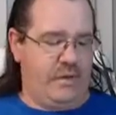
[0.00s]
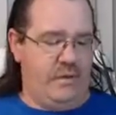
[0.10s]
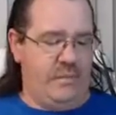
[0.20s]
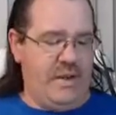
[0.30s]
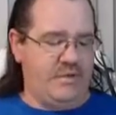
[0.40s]

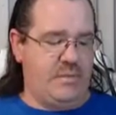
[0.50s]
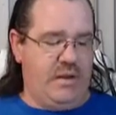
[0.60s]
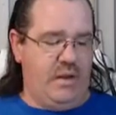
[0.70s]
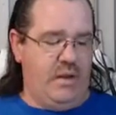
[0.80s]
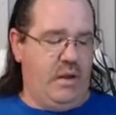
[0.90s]

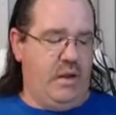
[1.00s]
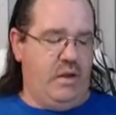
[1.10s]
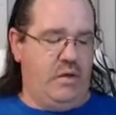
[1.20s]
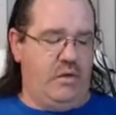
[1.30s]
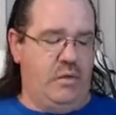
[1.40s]
measurement,
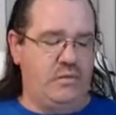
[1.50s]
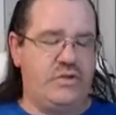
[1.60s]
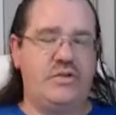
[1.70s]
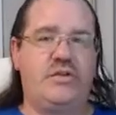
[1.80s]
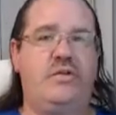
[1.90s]
don't
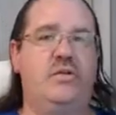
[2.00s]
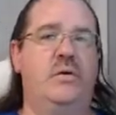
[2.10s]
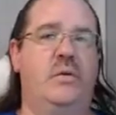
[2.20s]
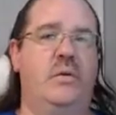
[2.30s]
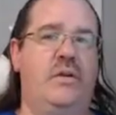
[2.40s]
just
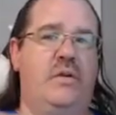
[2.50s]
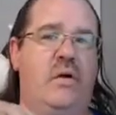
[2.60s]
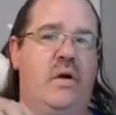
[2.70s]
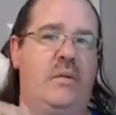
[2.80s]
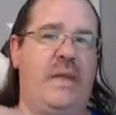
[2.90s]
do it with your
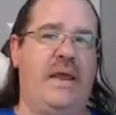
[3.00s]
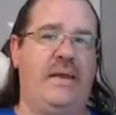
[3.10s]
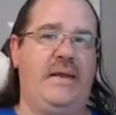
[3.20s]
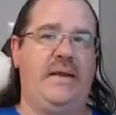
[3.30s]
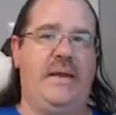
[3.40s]
arm
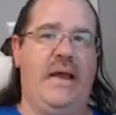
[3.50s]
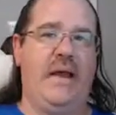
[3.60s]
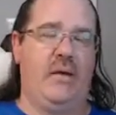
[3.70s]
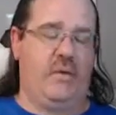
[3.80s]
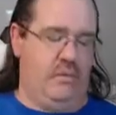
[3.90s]
hanging
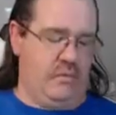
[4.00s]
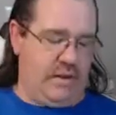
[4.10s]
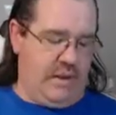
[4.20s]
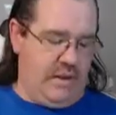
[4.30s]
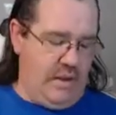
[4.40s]
down,
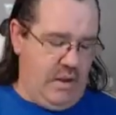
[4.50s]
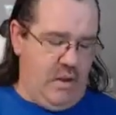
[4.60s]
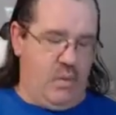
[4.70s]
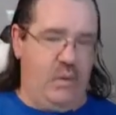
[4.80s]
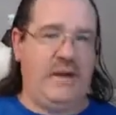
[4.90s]
okay?
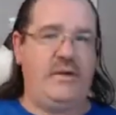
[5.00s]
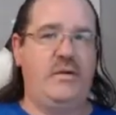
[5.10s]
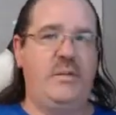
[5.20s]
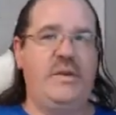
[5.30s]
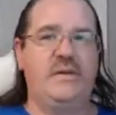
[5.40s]
When I do
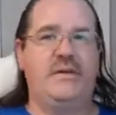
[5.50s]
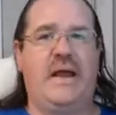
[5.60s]
the builds,